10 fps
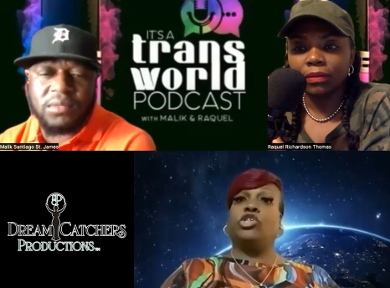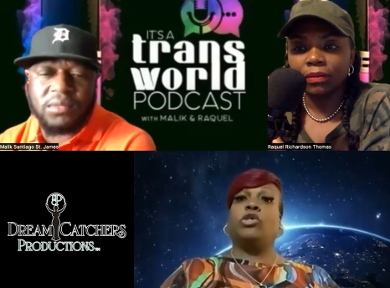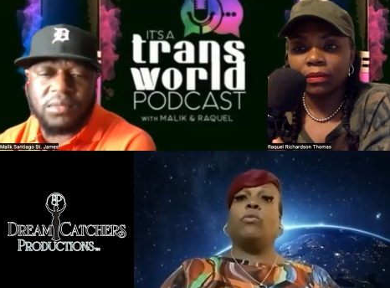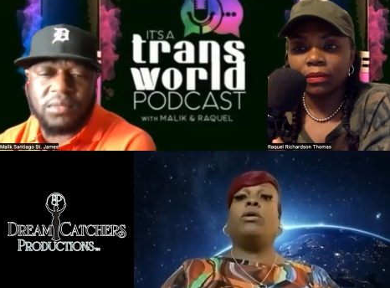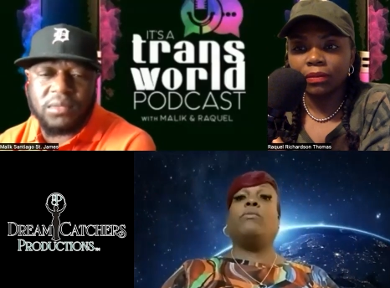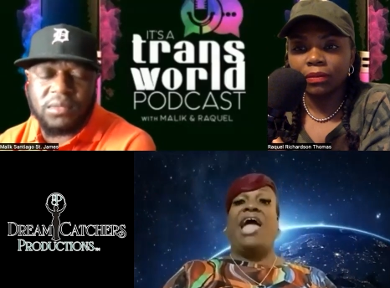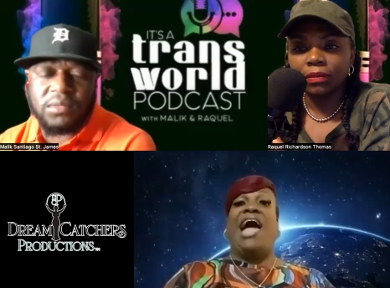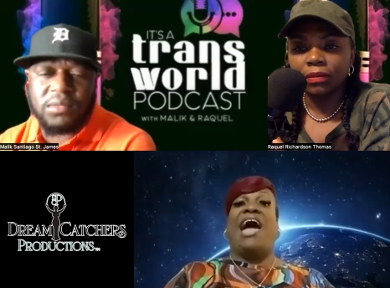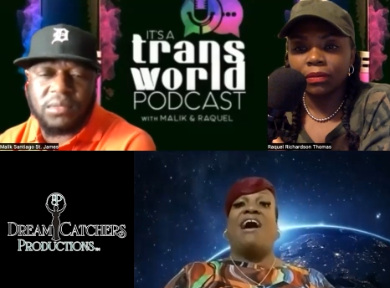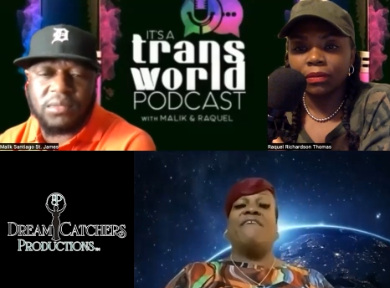Speaker 1: So we would
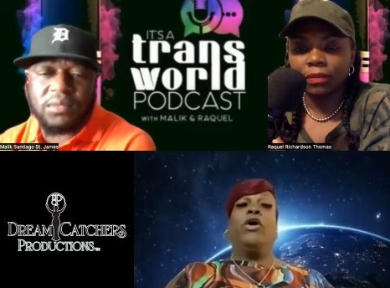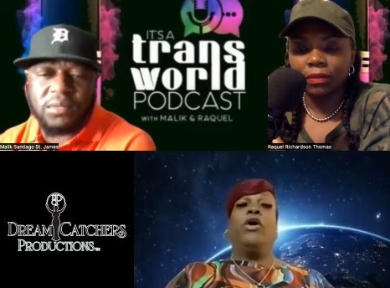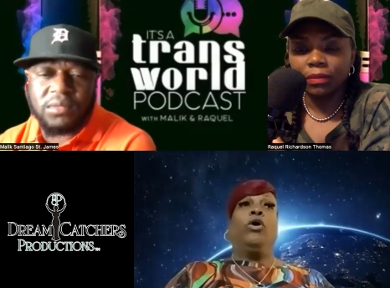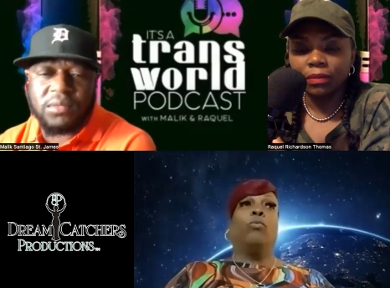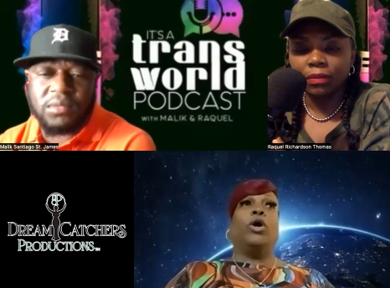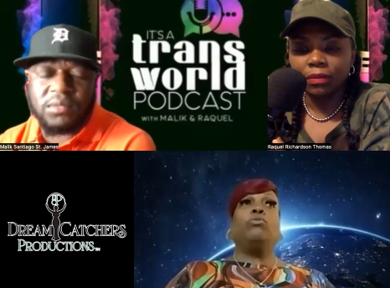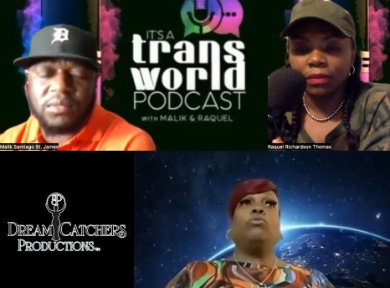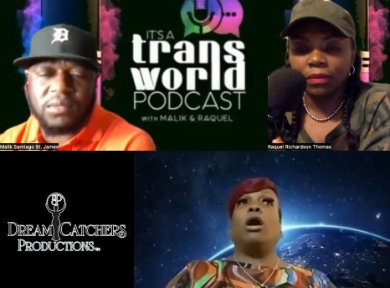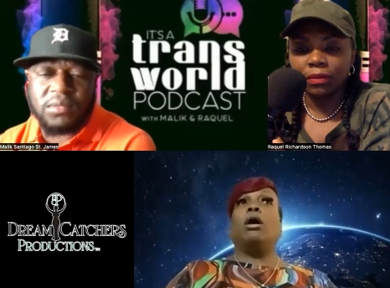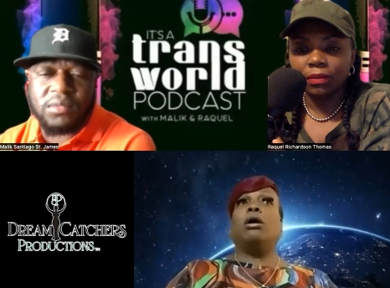have what you
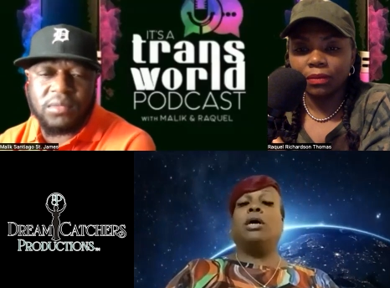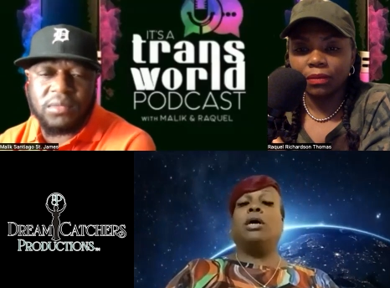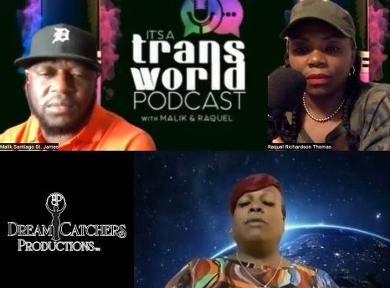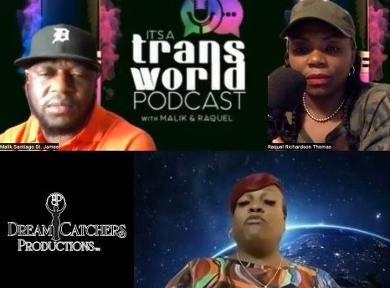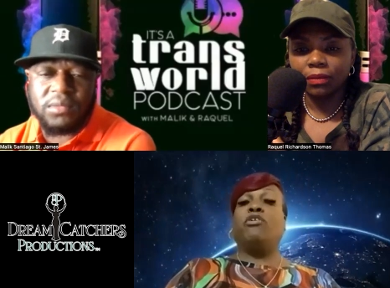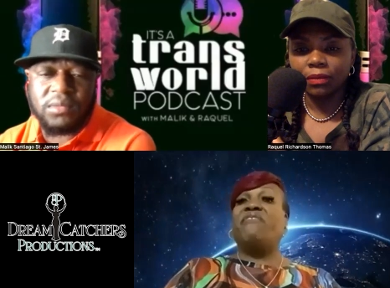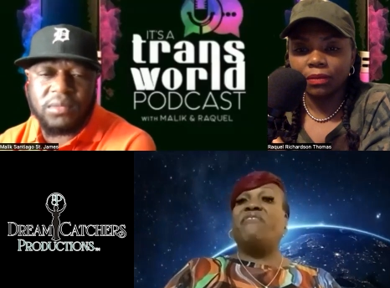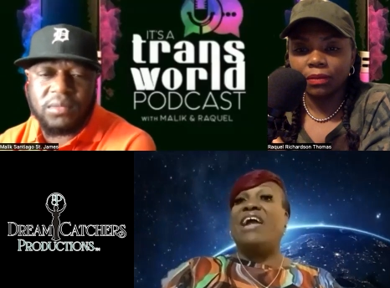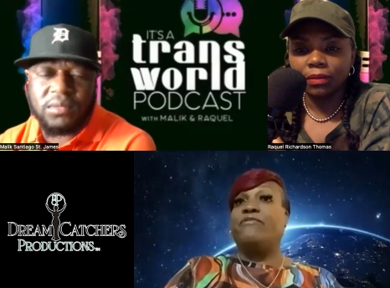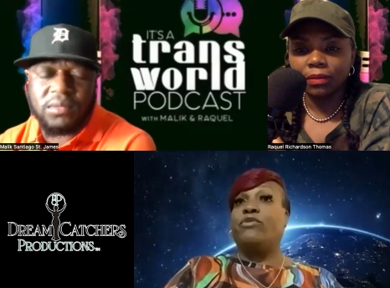call uh,
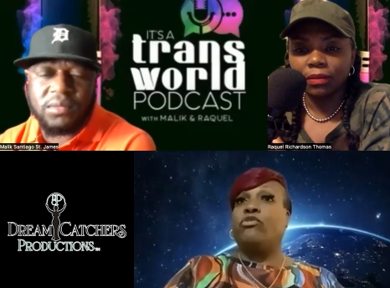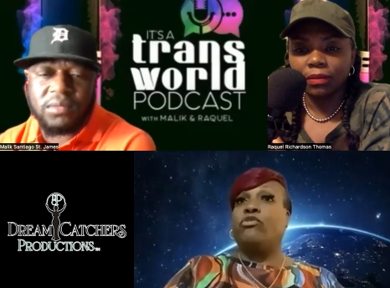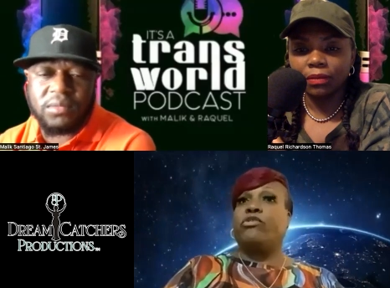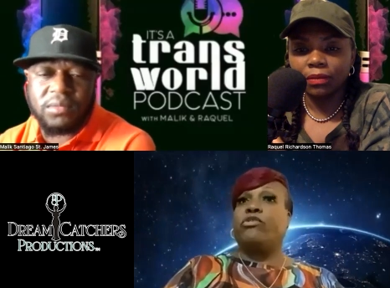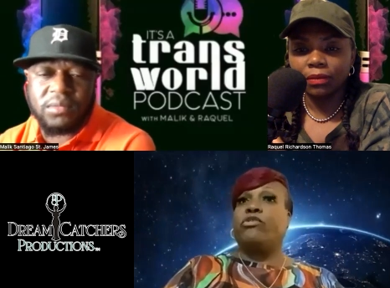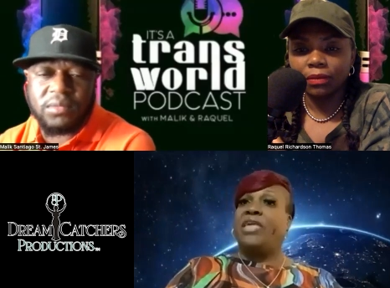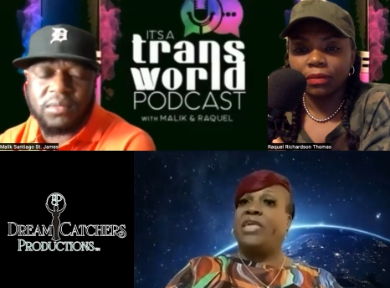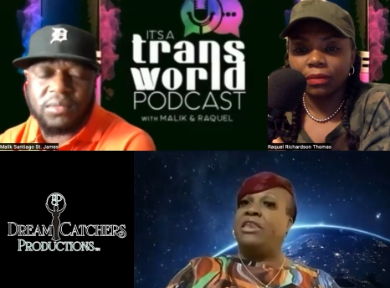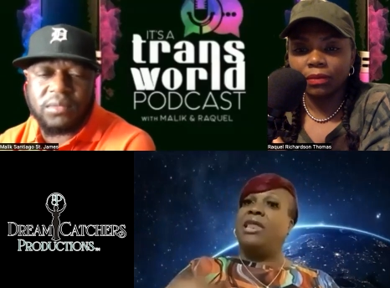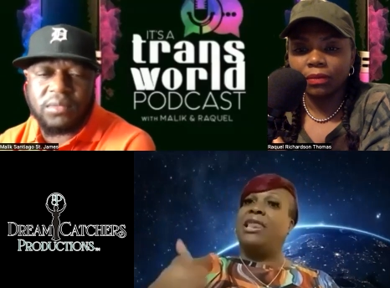revivals,
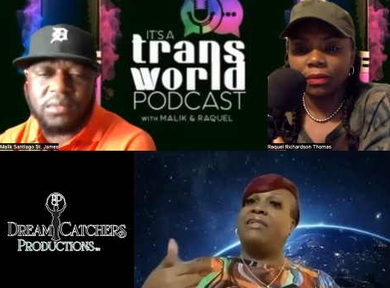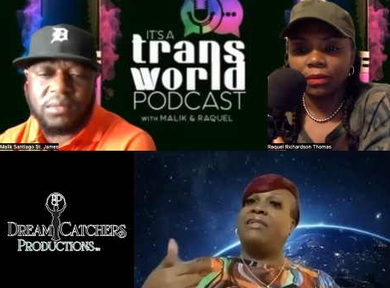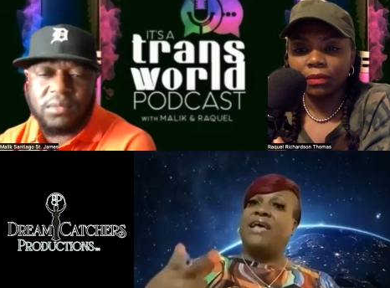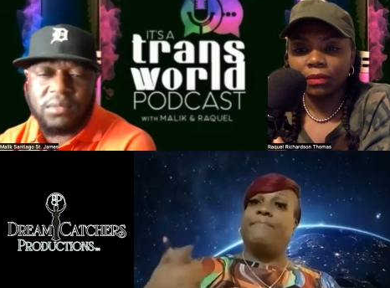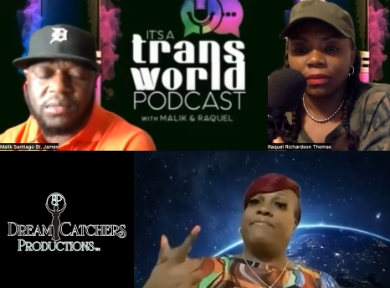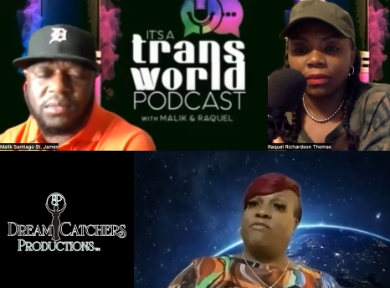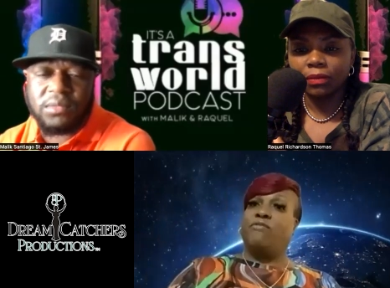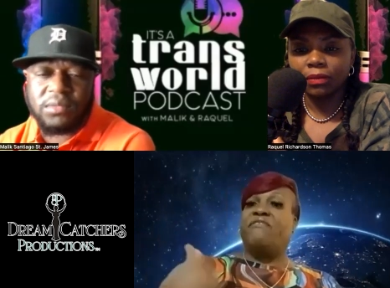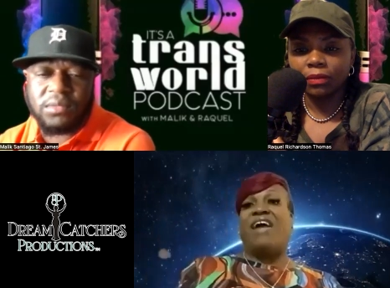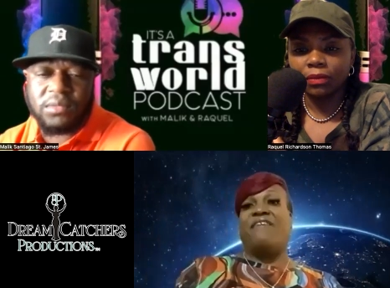and a lot of times the
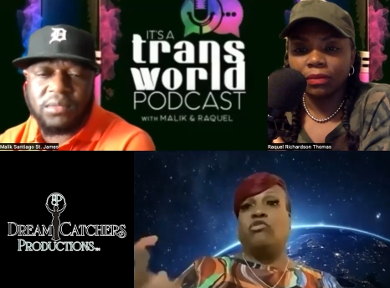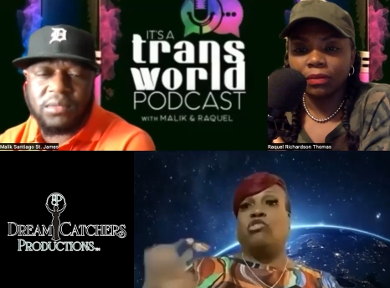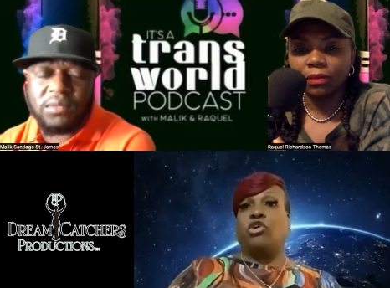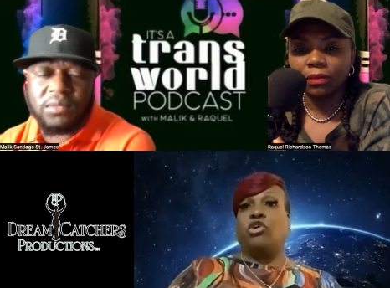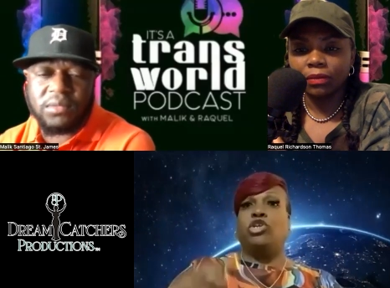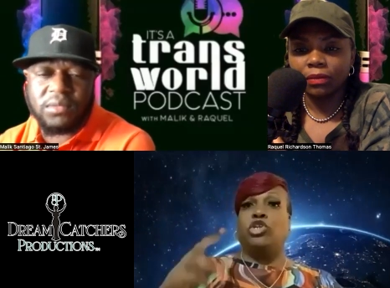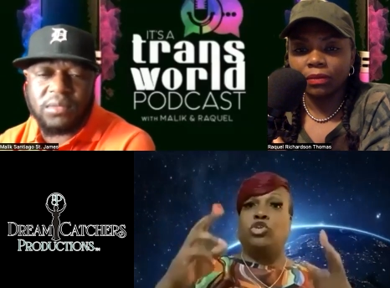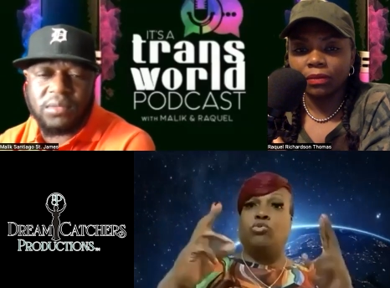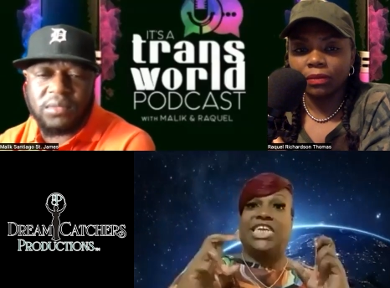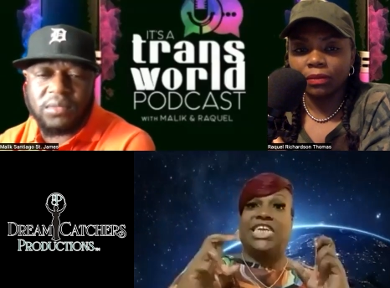revivals turned
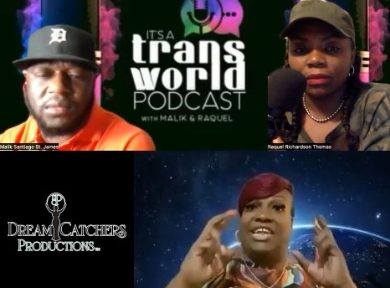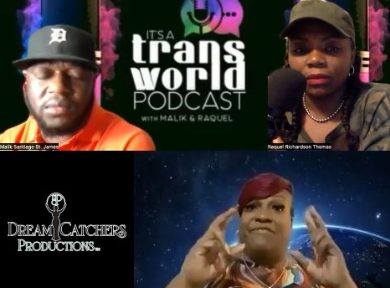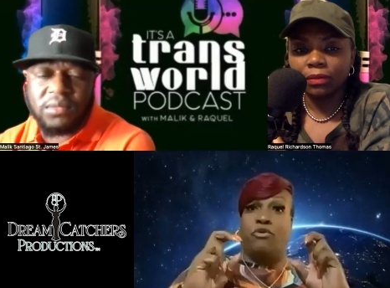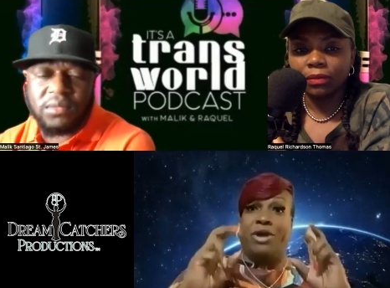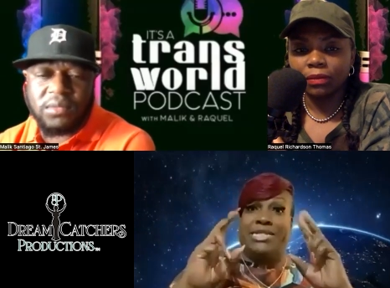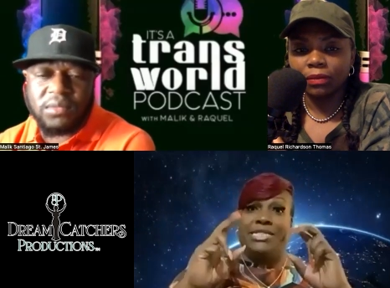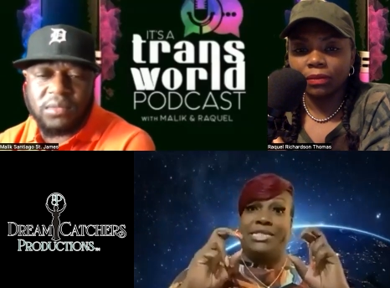into deliverance